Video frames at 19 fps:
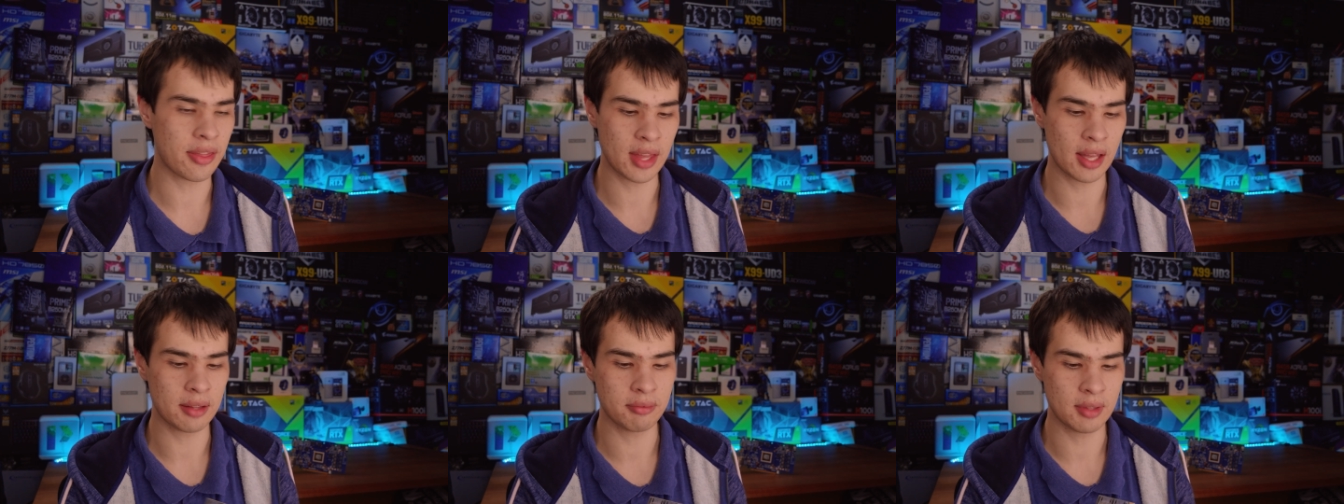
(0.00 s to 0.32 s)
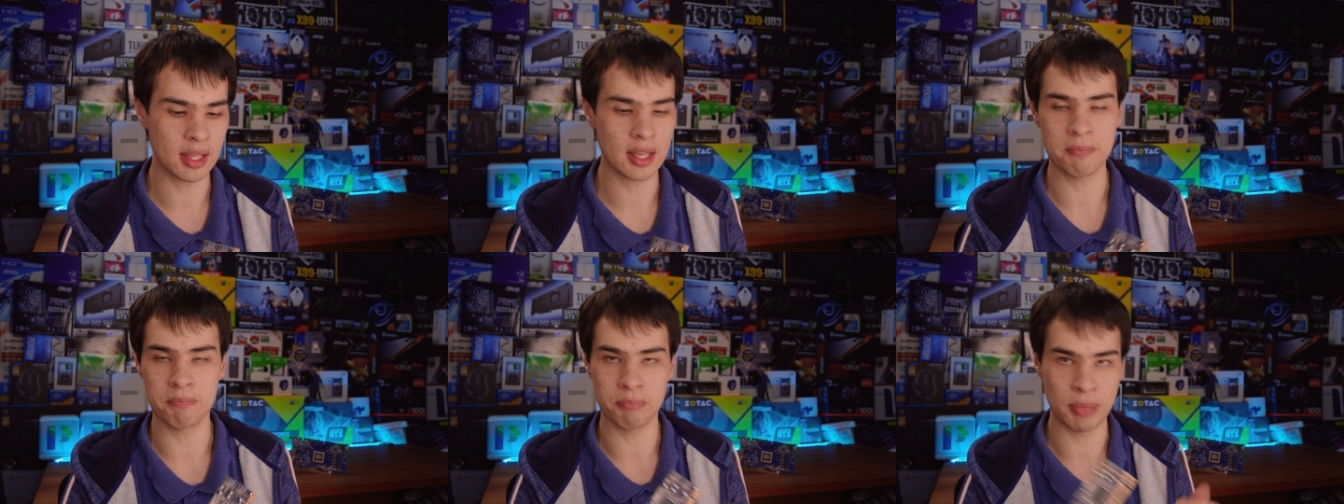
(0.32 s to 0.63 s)
that
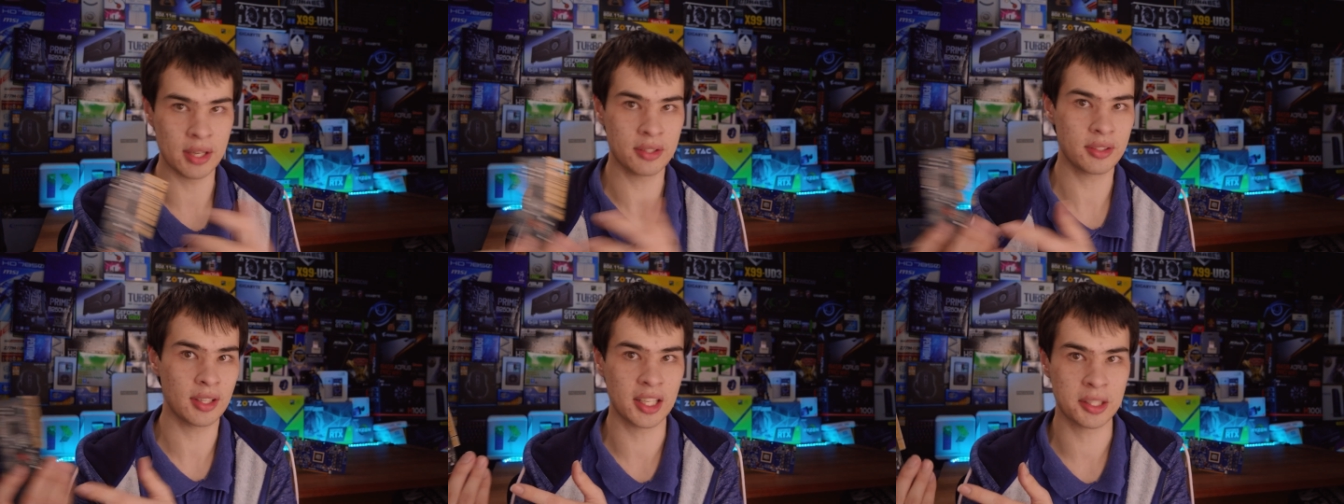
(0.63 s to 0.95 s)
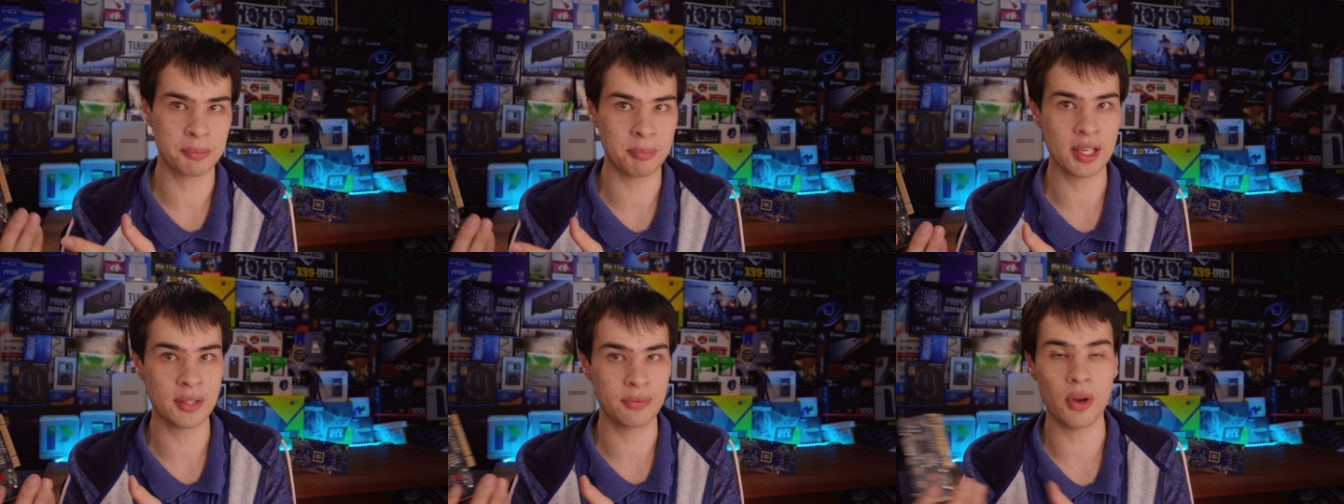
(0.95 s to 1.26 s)
the PCI
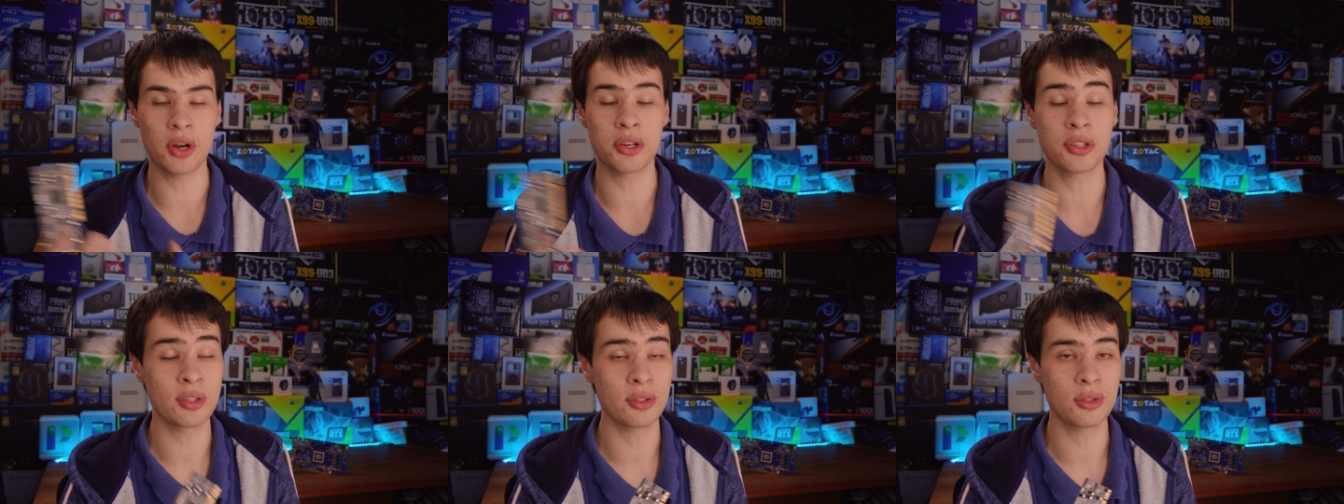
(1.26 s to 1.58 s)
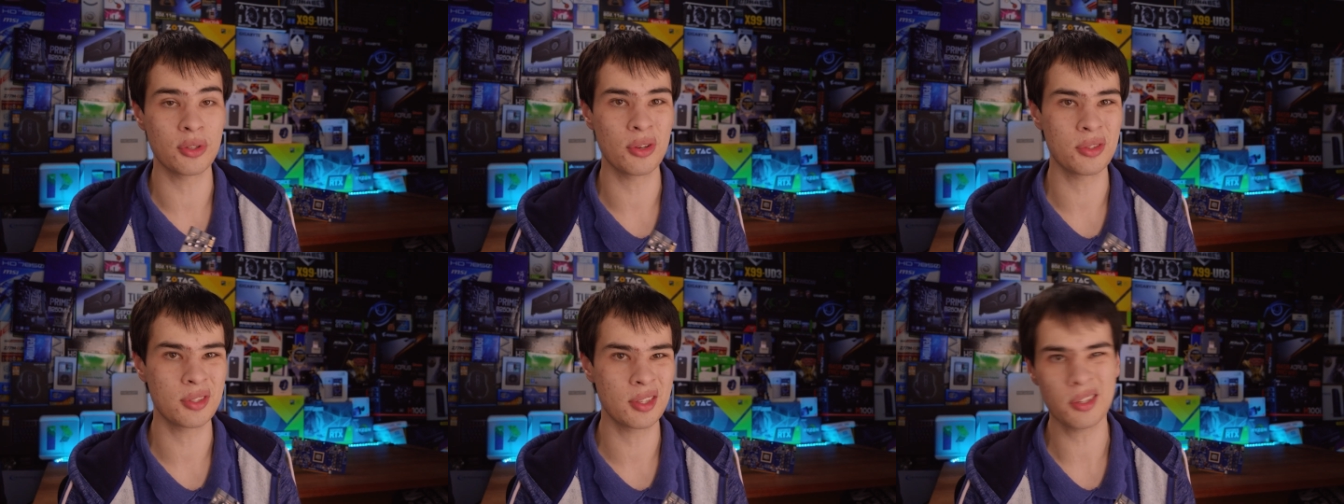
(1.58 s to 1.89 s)
Express
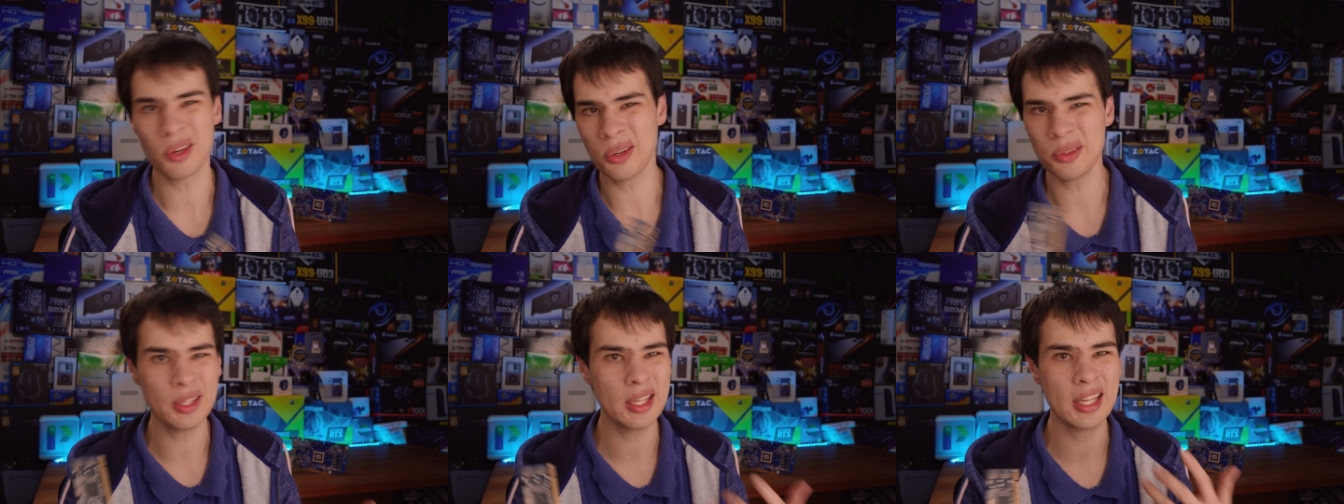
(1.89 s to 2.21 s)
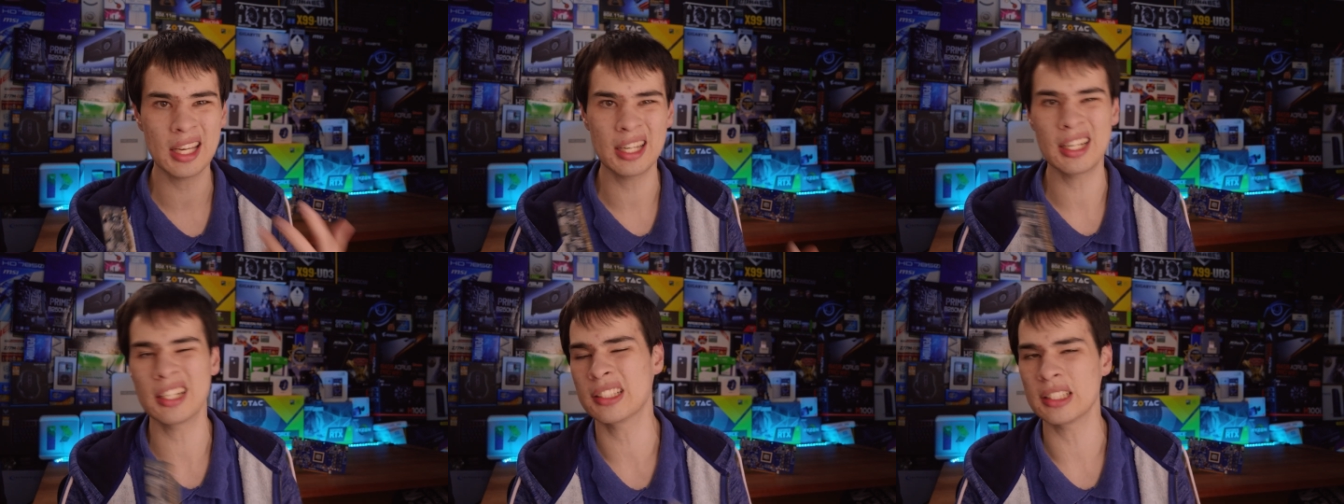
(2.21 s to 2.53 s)
versions use is only
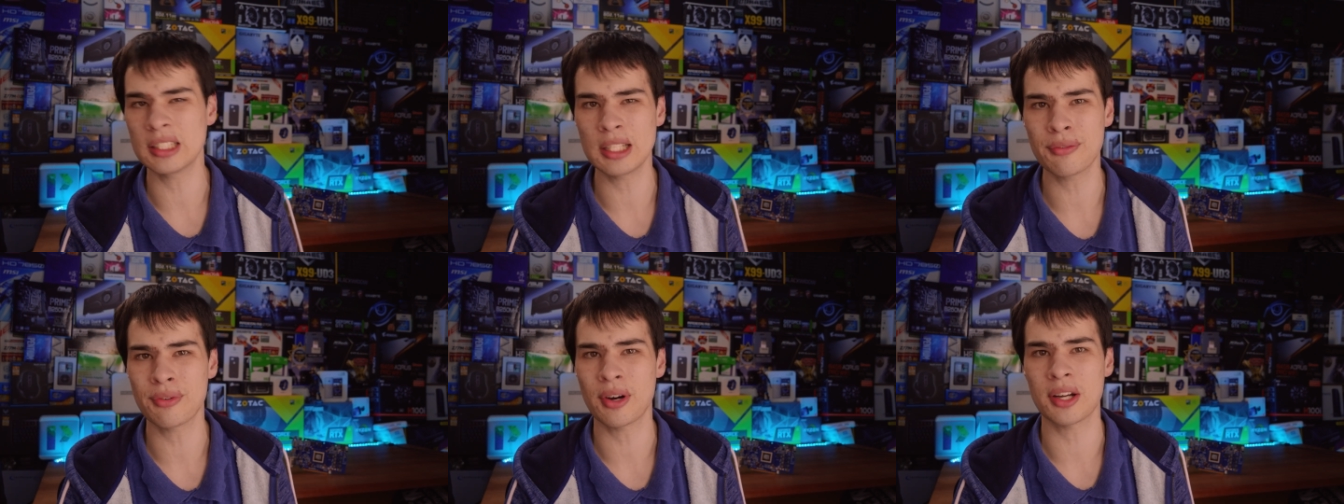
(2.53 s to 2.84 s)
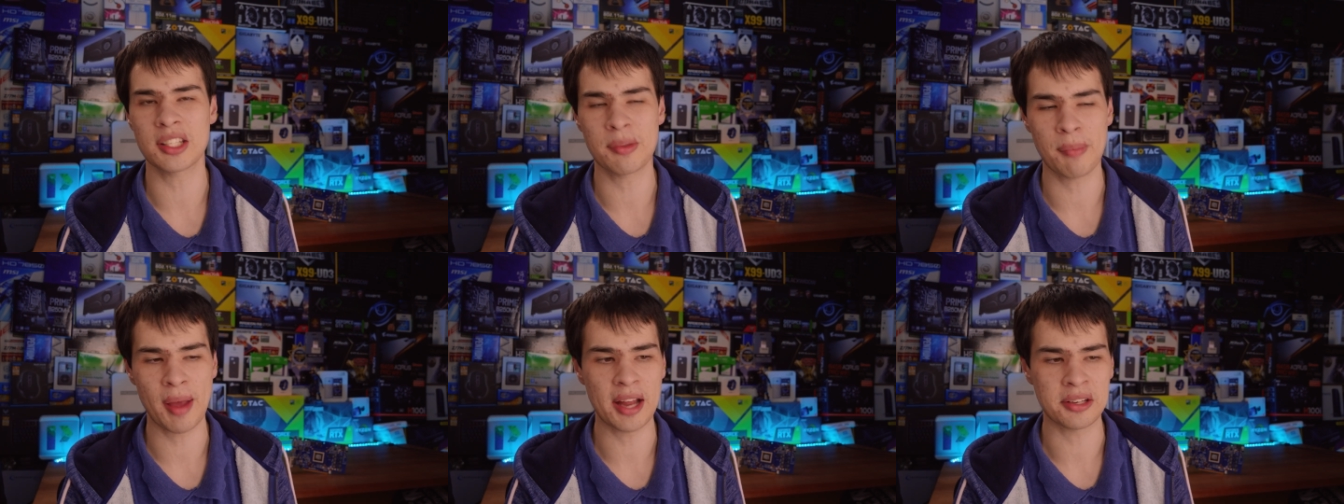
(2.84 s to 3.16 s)
going to deliver
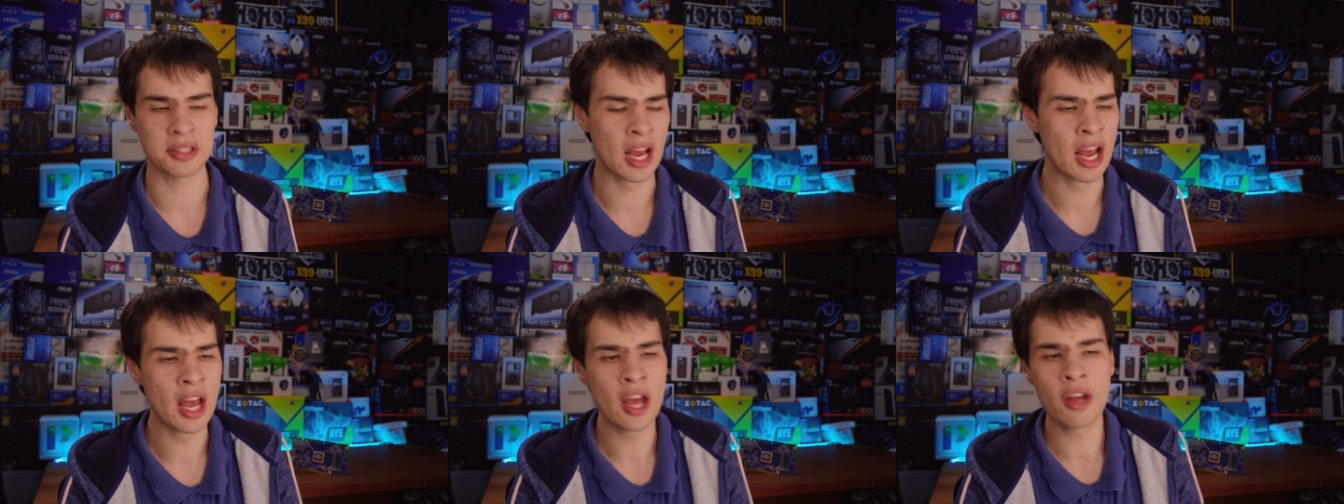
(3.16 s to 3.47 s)
us about